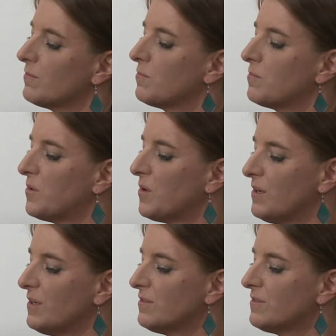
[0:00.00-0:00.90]

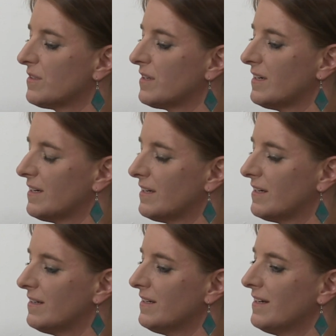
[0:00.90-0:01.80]
brought.
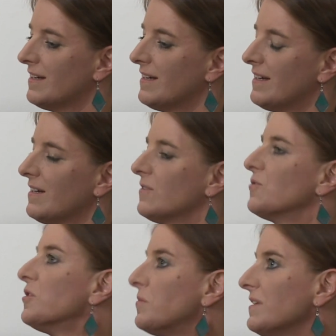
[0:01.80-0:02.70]

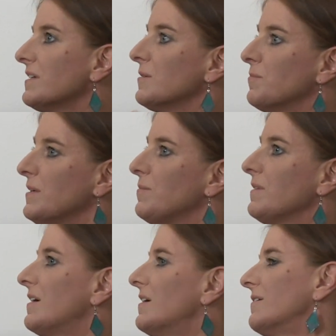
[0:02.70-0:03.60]
Normally people
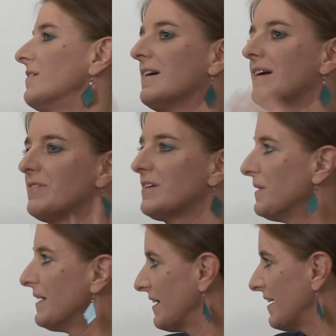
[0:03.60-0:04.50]
have a quick
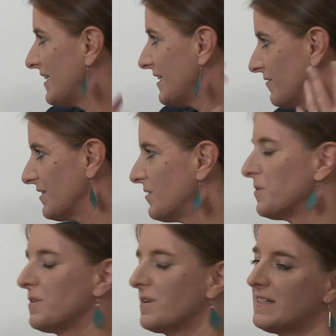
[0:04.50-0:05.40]
life, they're
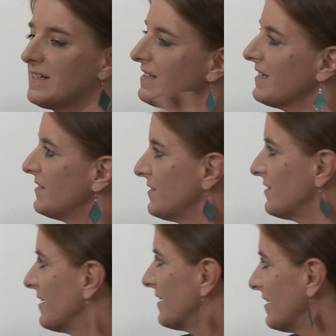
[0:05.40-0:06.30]
working,
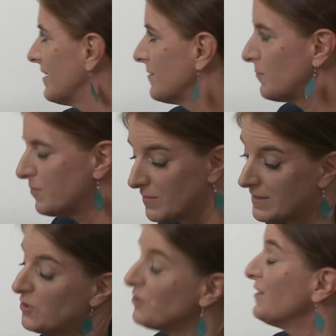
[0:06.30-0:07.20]
they're
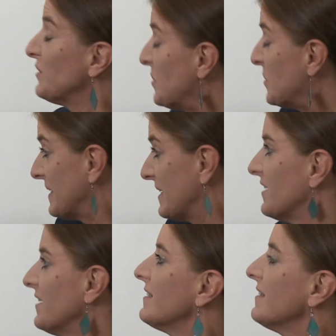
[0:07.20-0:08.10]
consuming a lot,
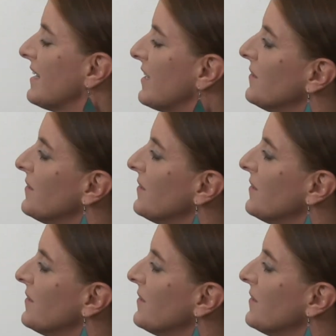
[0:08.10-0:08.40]
and now